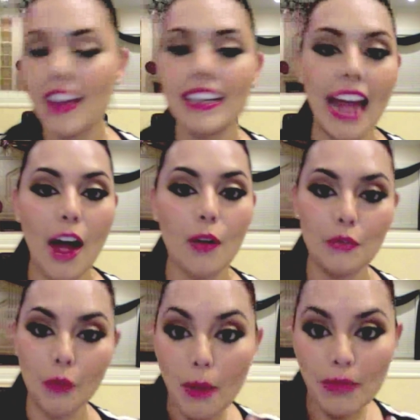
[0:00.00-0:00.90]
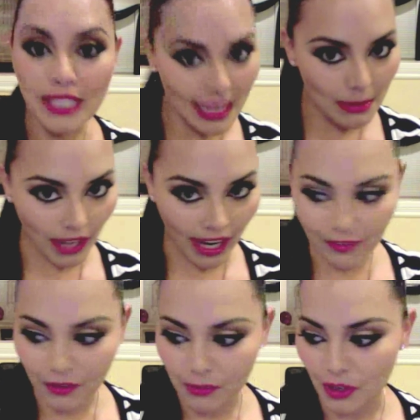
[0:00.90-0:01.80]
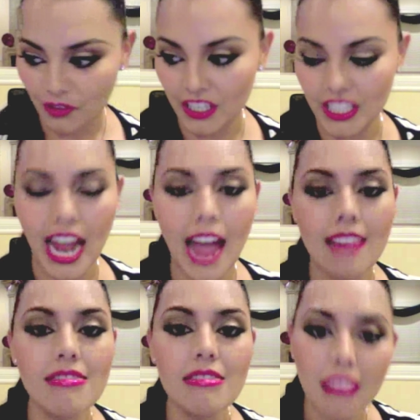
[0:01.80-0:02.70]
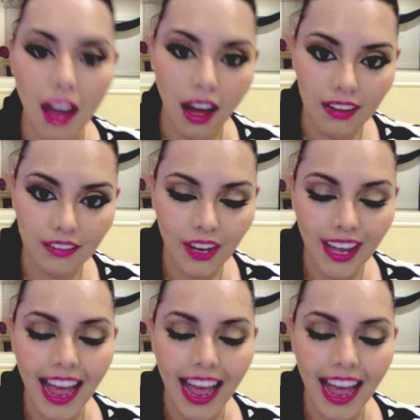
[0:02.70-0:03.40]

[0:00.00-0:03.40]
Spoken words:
Now, from the same line, from Pure Fiji, I love